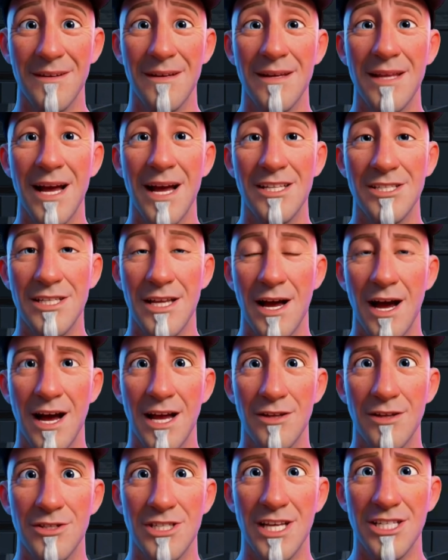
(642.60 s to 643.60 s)
That's the
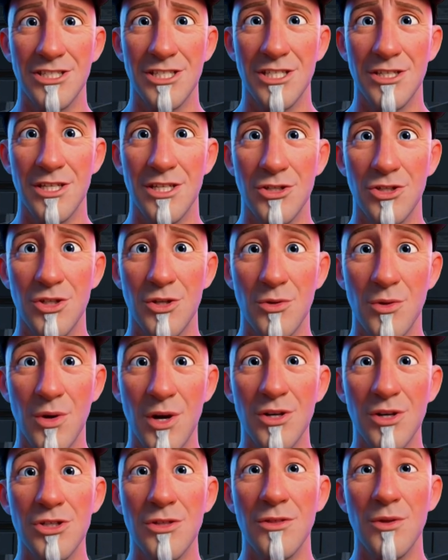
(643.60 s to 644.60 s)
kind of testing that took
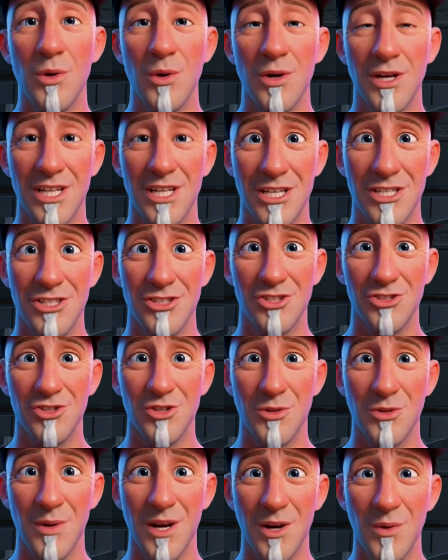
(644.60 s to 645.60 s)
Rose 4 years to
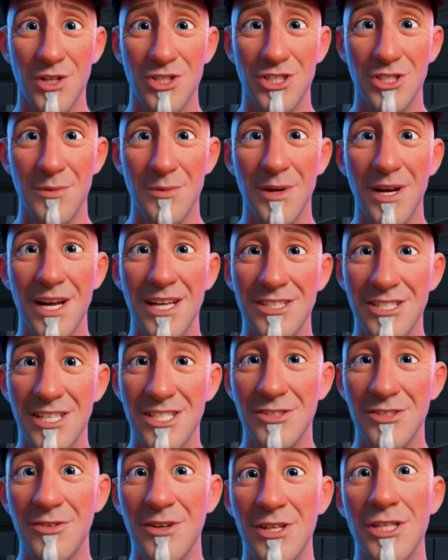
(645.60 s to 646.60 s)
do by watching
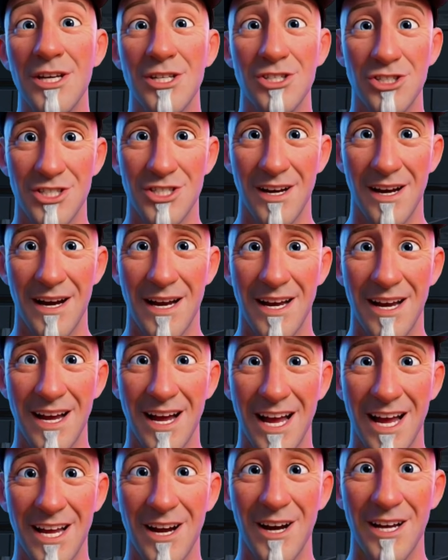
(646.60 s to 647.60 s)
playtest footage.
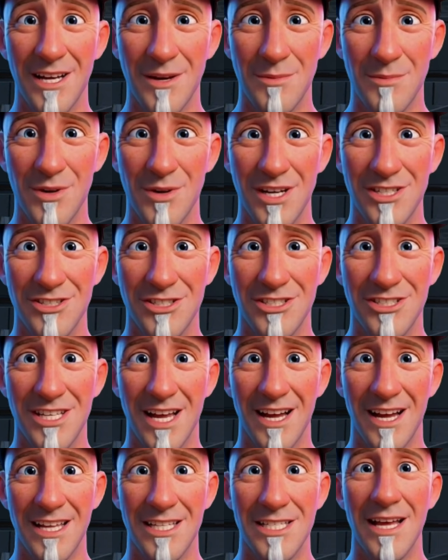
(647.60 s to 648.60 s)
AI compresses
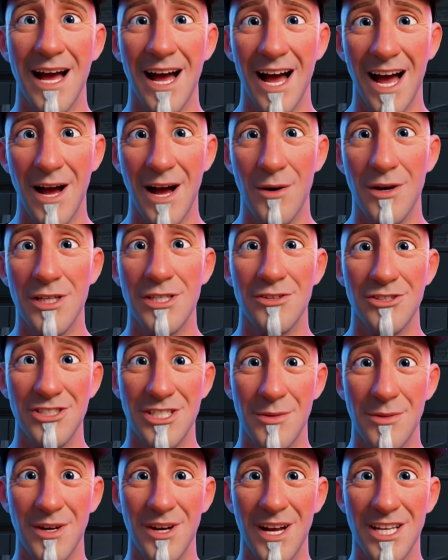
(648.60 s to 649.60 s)
that into hours of
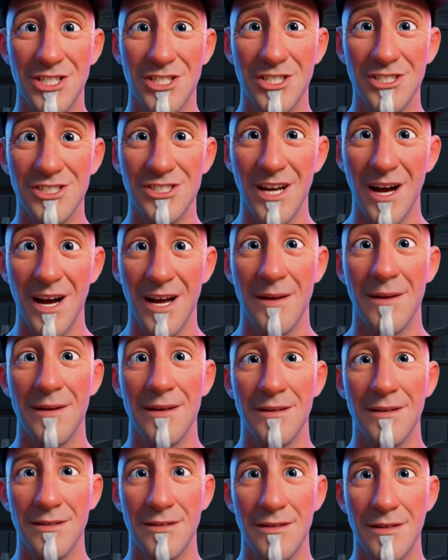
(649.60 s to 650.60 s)
simulation time.
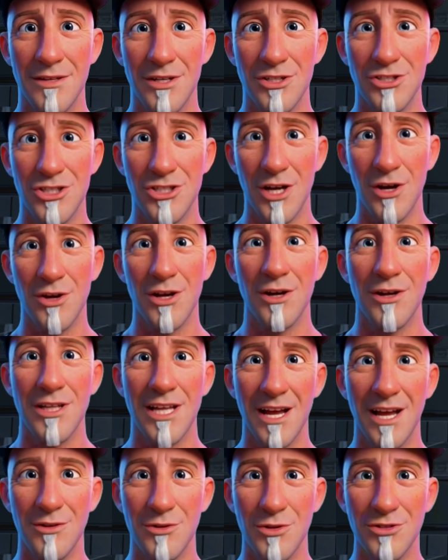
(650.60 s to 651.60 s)
A solo
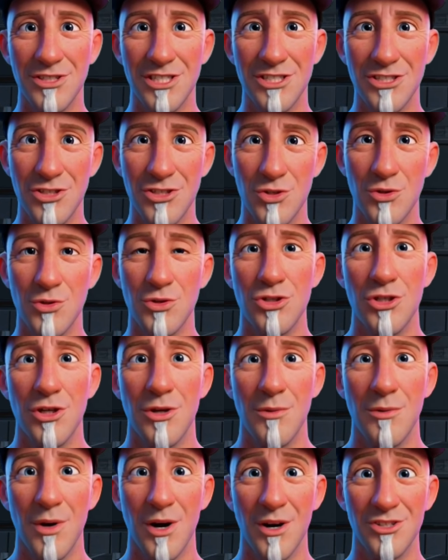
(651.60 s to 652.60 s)
dev with these tools
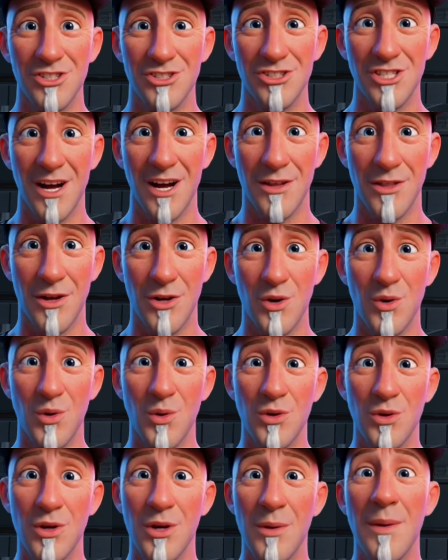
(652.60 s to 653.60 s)
could prototype the
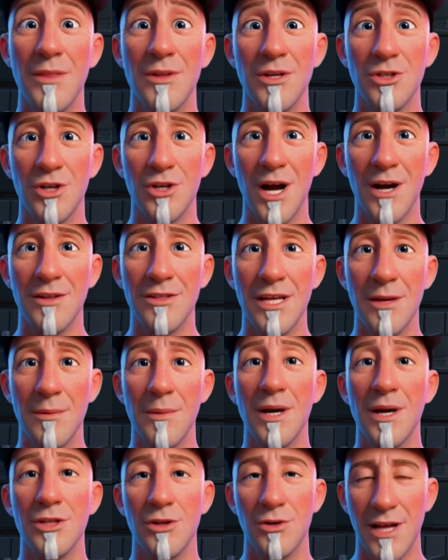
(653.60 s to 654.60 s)
core loop of a drafting
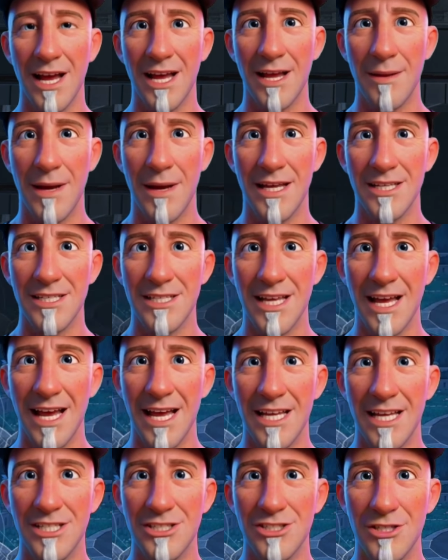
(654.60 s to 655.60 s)
puzzle game in
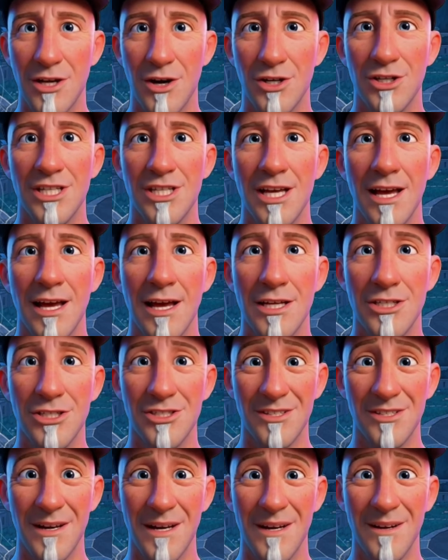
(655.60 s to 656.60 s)
days, not
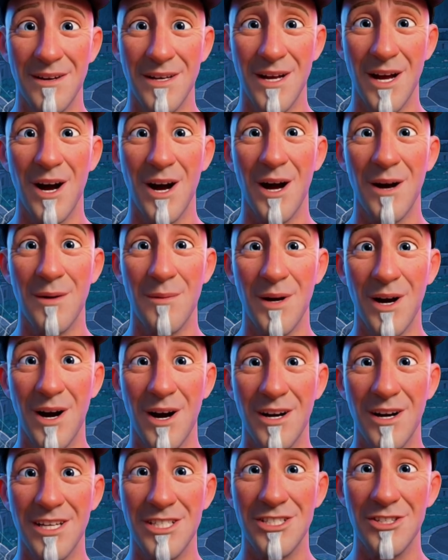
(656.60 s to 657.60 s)
years. The hard
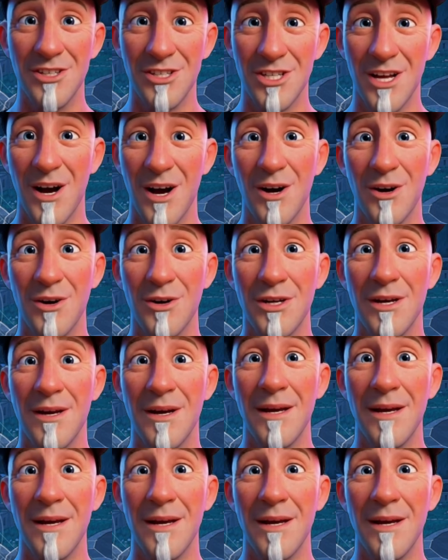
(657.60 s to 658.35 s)
part isn't the code,